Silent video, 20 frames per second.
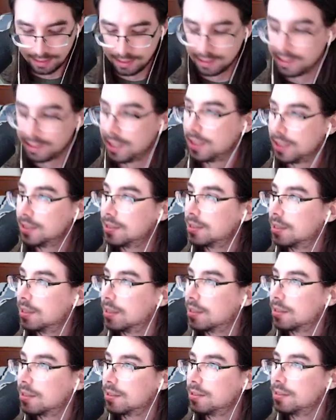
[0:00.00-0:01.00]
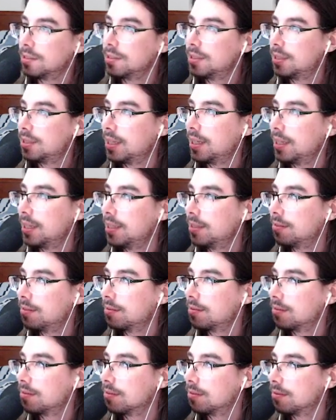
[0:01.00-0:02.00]
That is the third 10
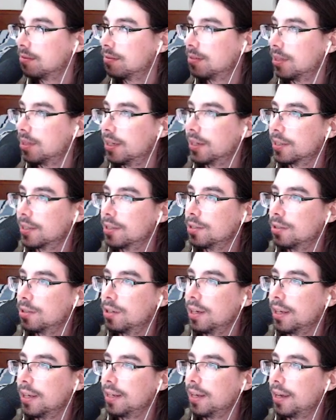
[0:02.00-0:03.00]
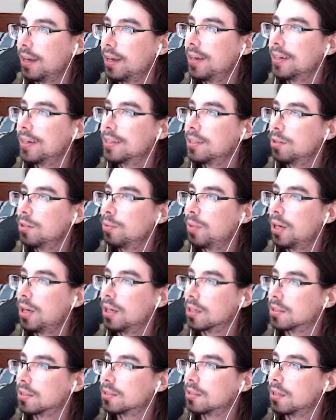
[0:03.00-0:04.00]
for Echo, and Echo
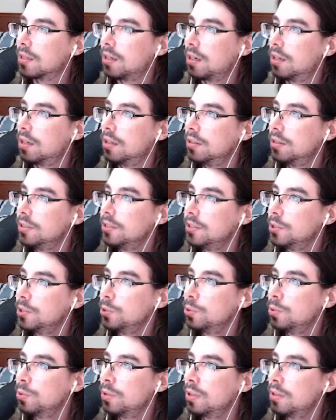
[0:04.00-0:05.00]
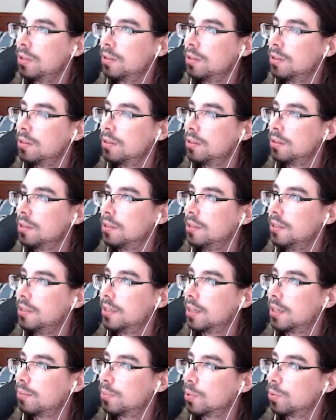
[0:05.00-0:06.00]
Box, our new
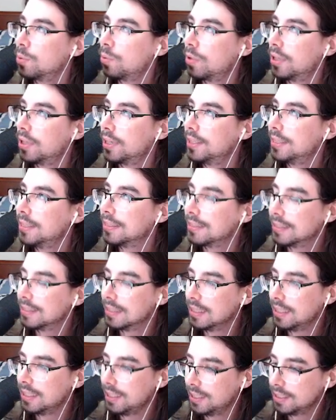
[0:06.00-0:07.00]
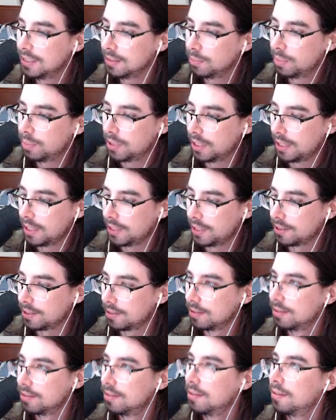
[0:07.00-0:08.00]
number 1 leading
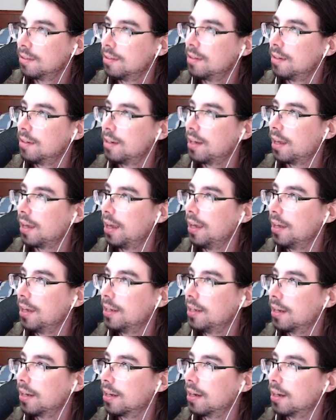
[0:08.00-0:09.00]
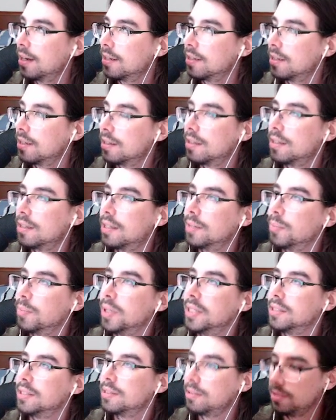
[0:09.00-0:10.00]
player. And I got it all on
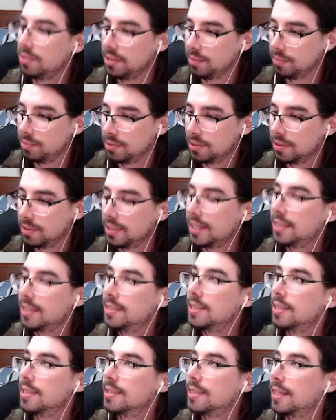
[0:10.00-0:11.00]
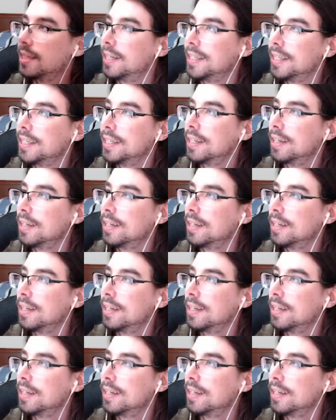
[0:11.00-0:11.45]
my stream, so that's exciting.